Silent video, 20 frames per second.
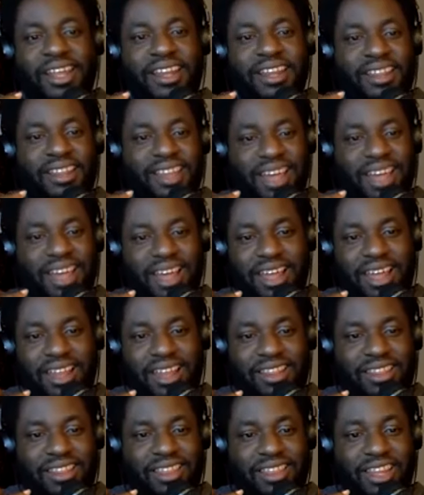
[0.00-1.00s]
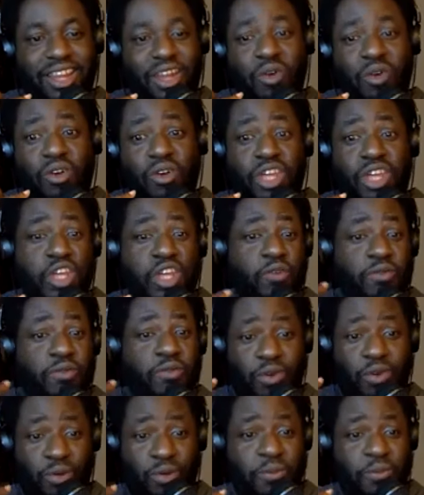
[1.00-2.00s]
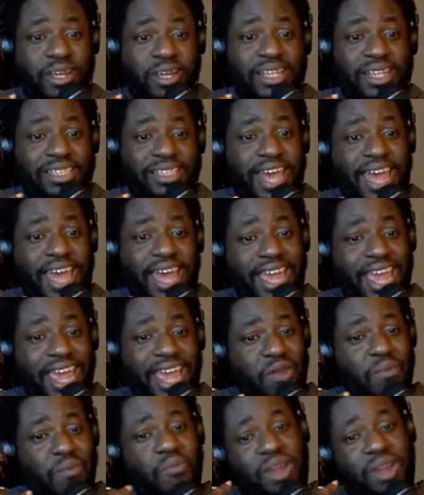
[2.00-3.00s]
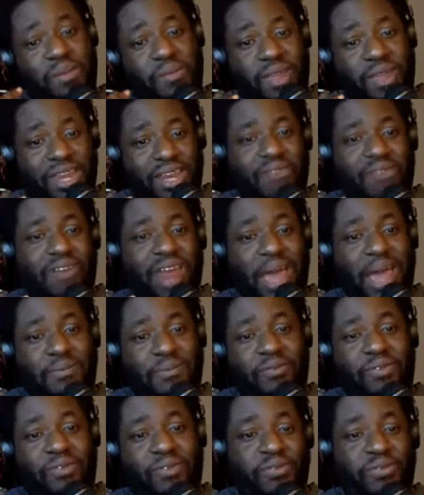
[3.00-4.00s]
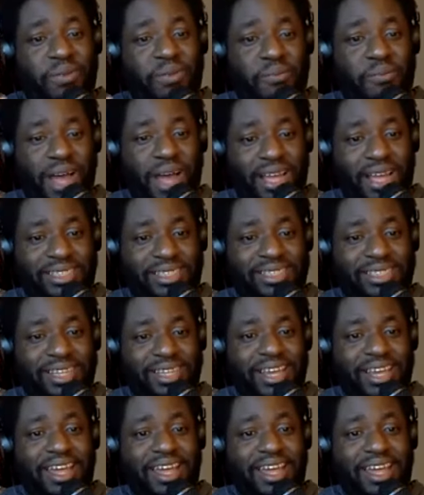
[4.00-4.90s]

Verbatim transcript: the the local youth group, saying, hey, can you bring me in a rap for 50 bucks?